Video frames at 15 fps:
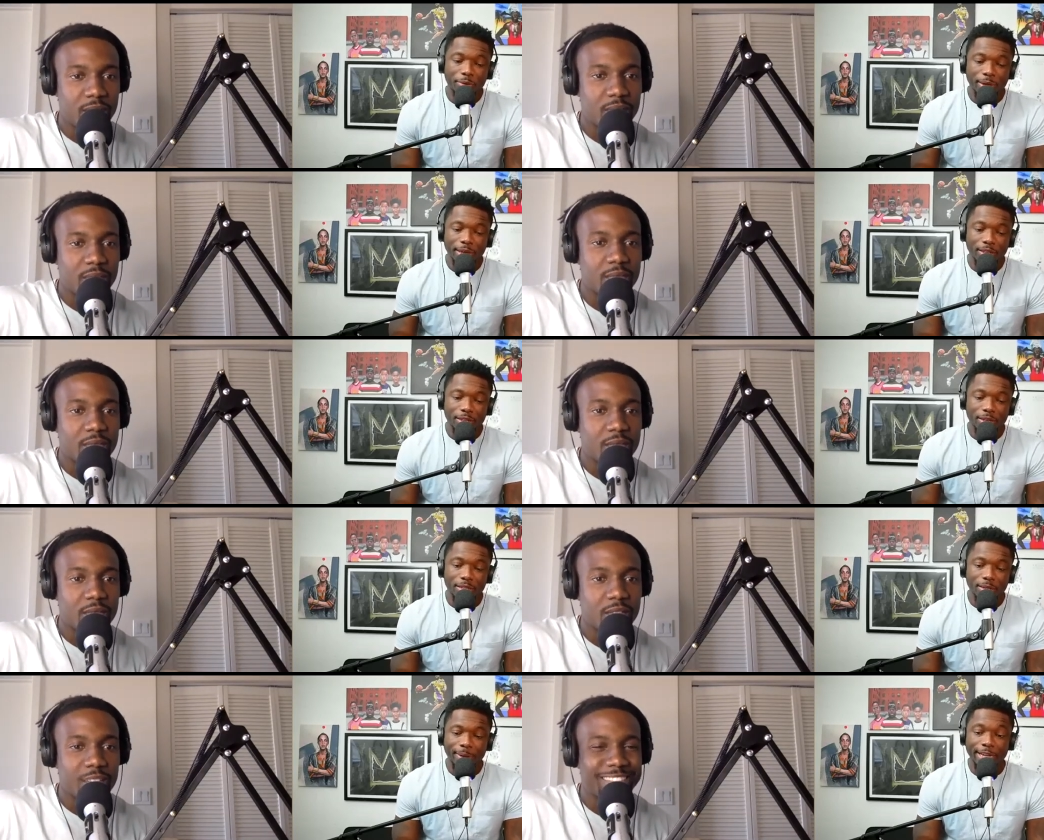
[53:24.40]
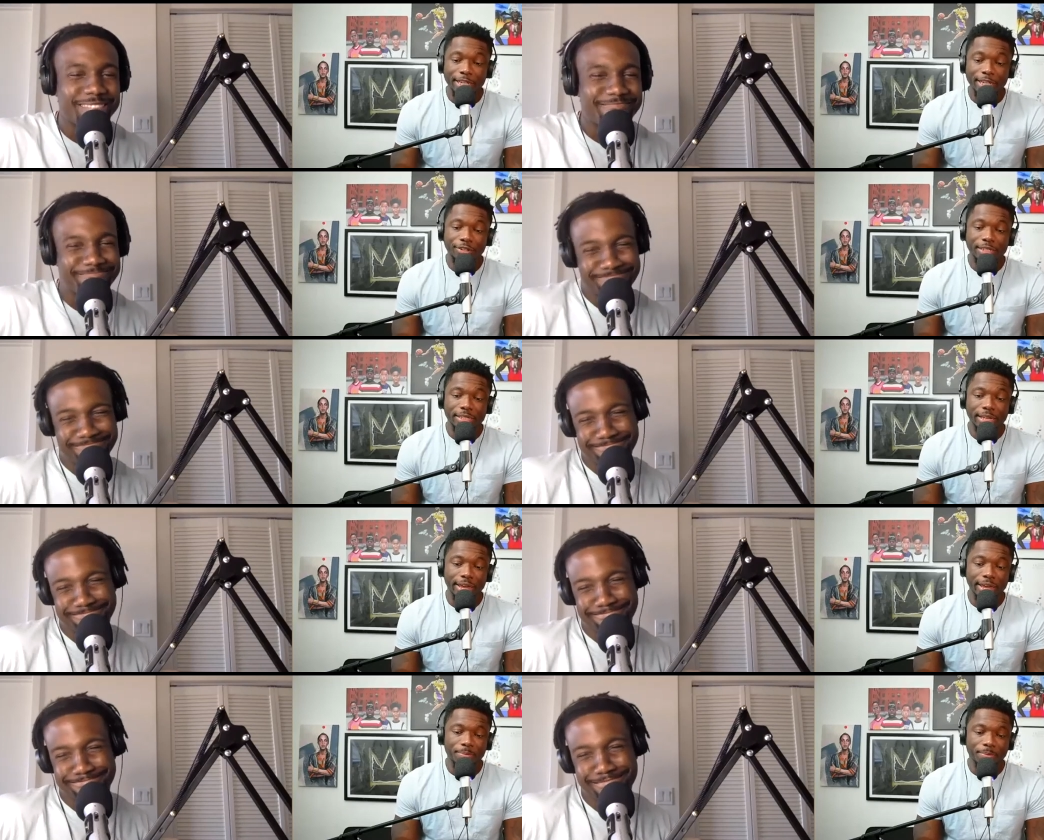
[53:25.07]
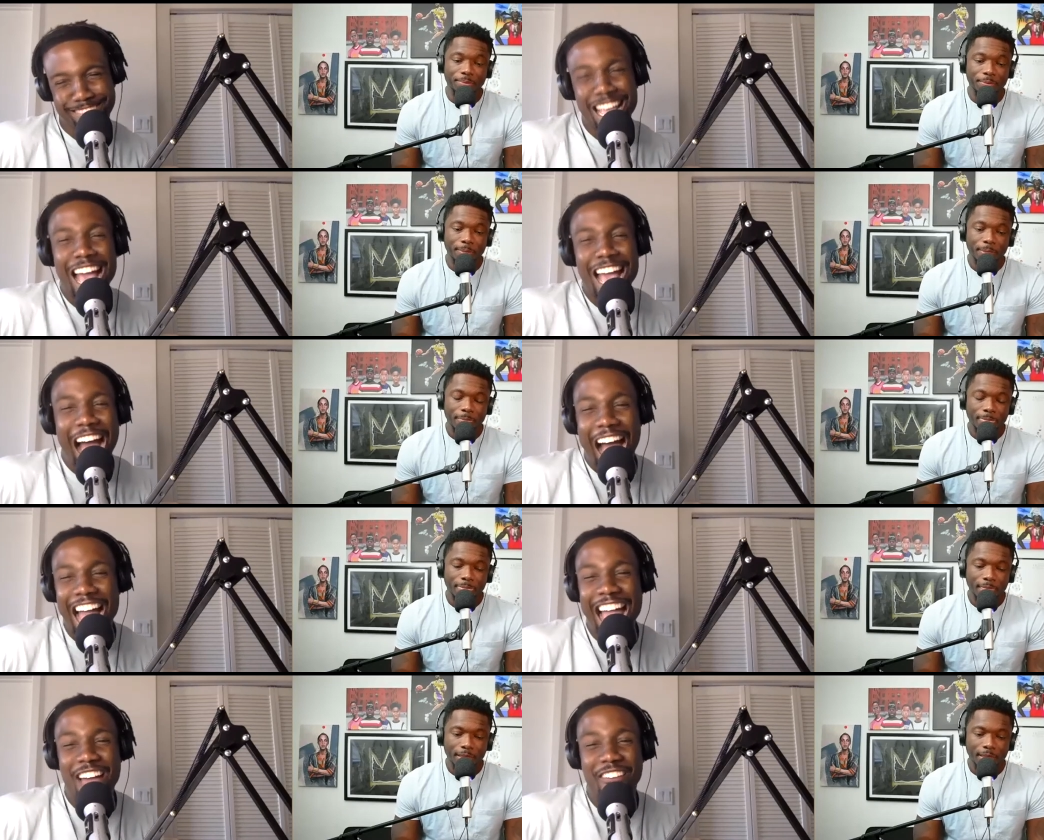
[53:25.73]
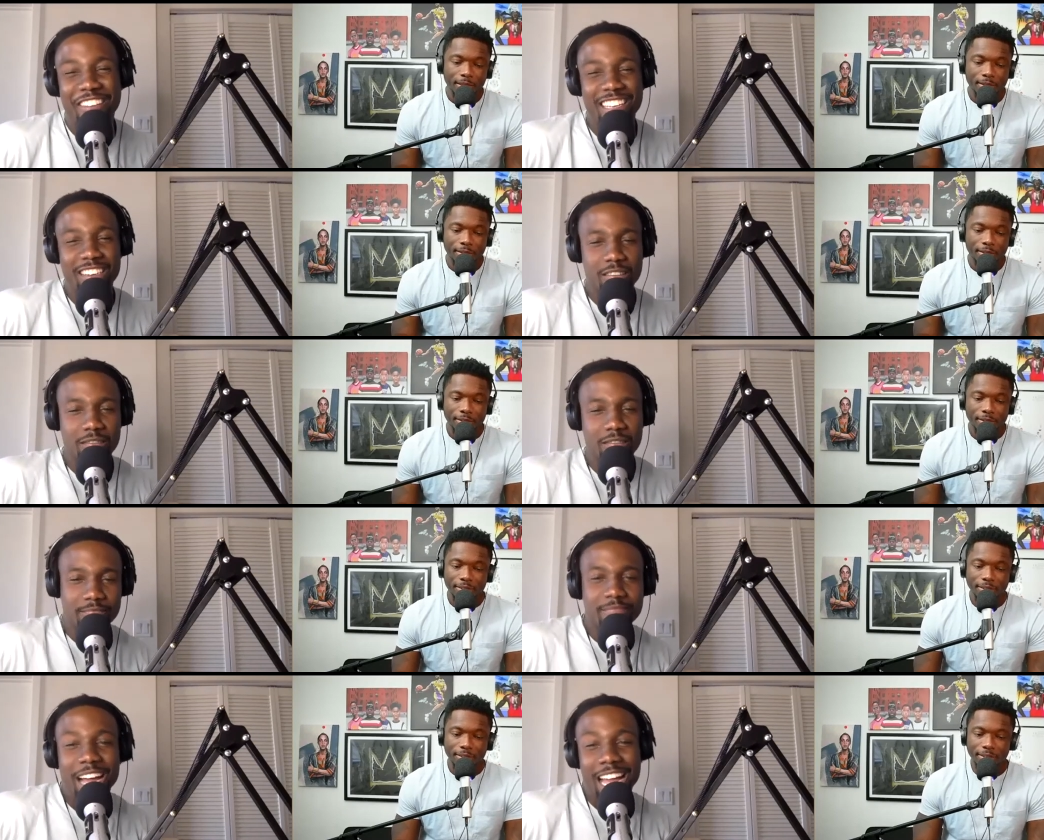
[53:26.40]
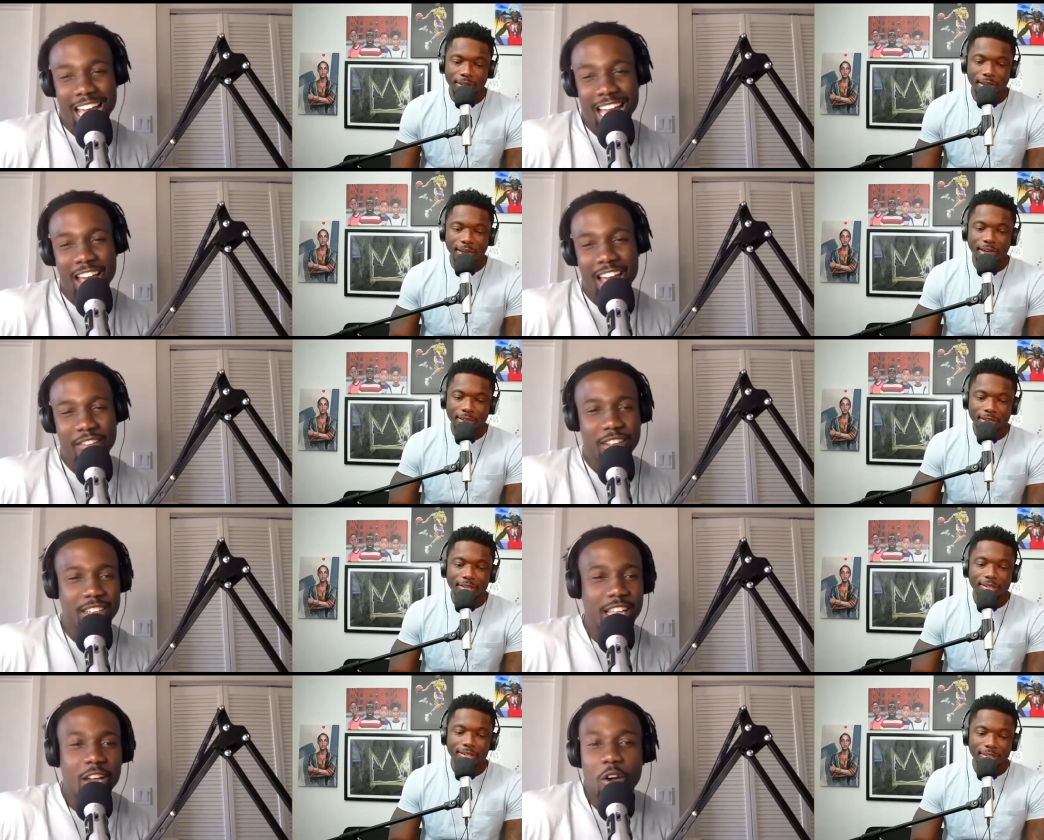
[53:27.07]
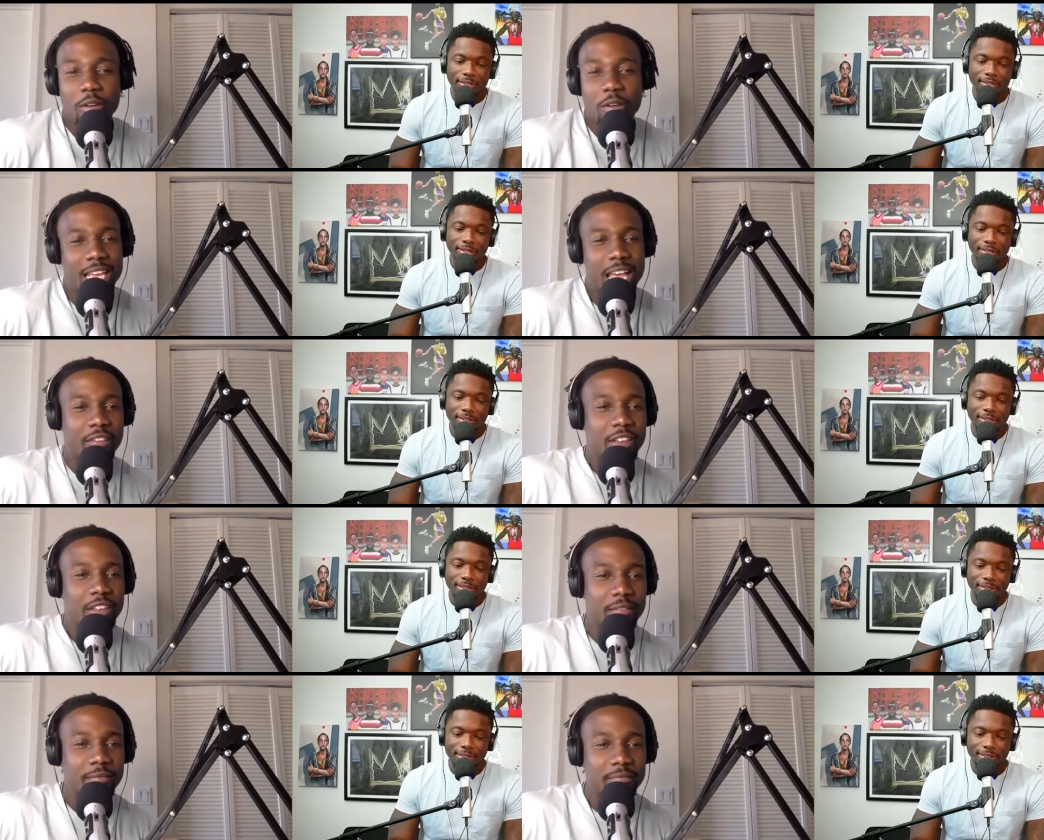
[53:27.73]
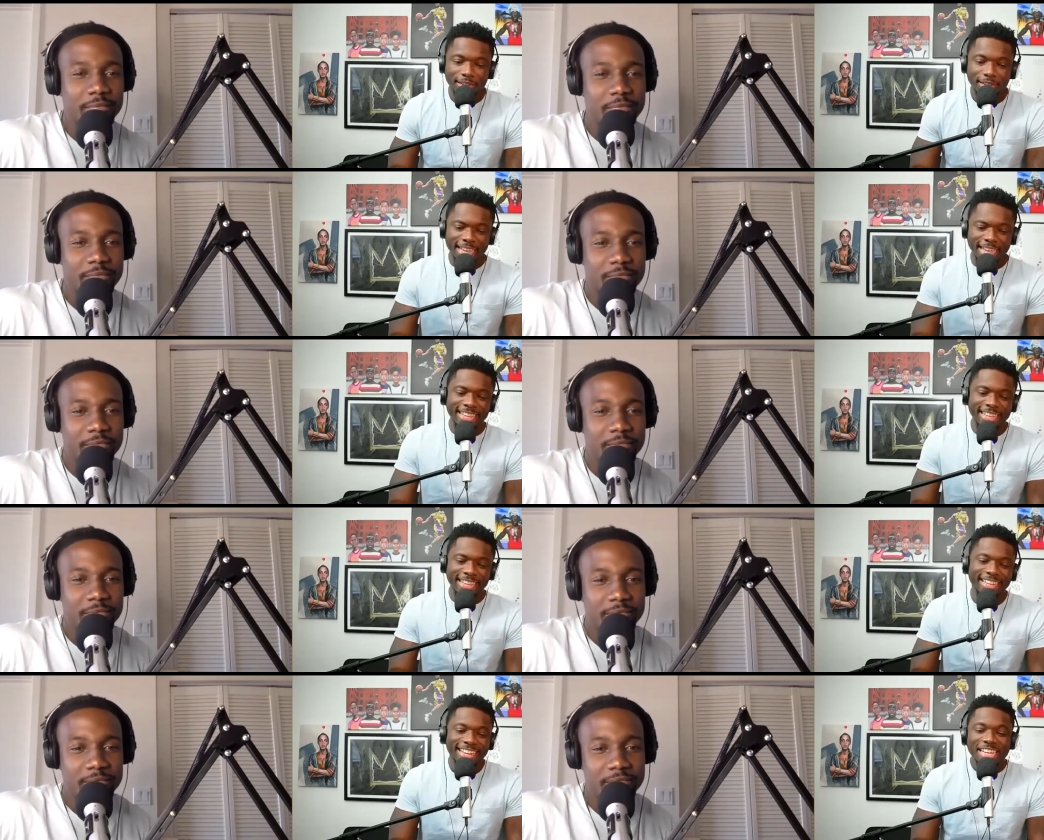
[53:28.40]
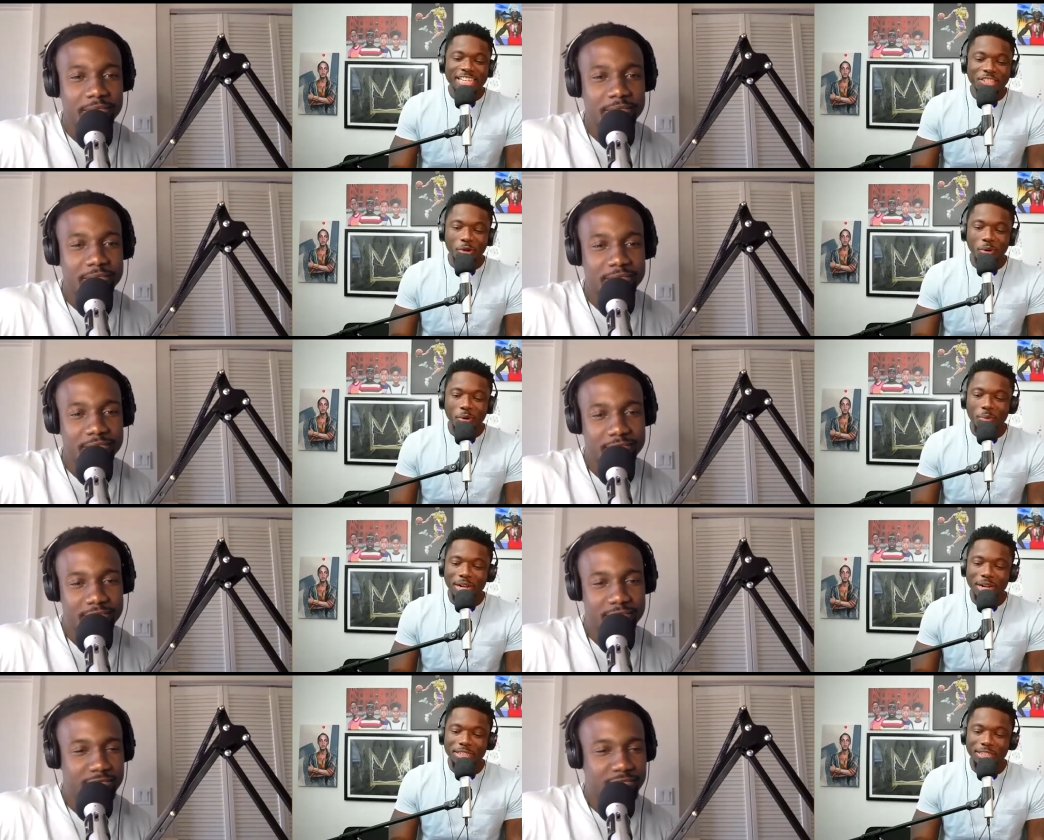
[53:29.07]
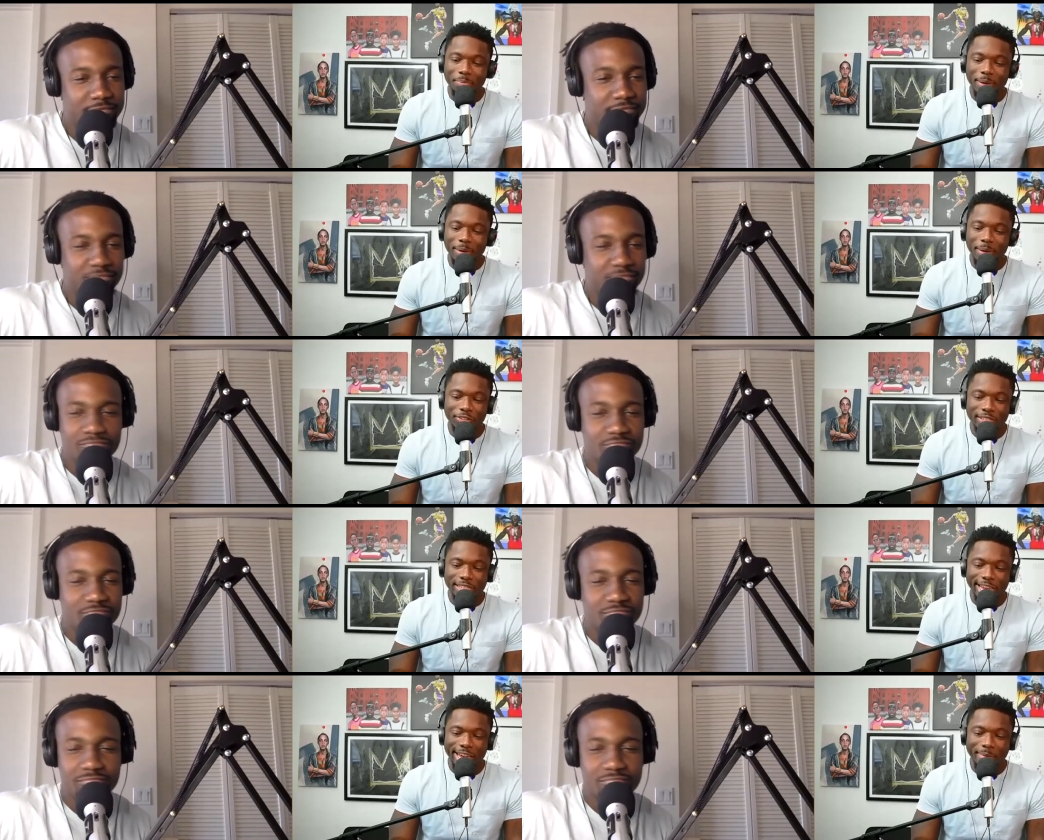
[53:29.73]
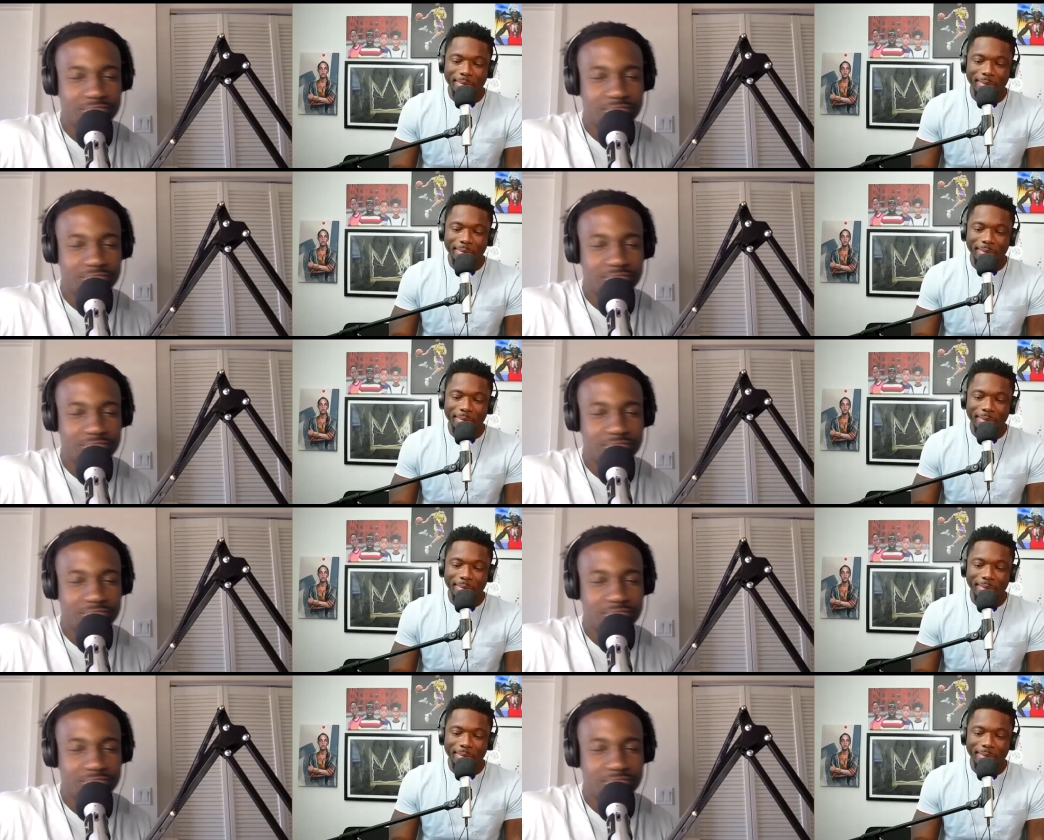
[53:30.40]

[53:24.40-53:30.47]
Speaker 1: the Patriots game. I have it. They always have it. So we're watching the Patriots game and they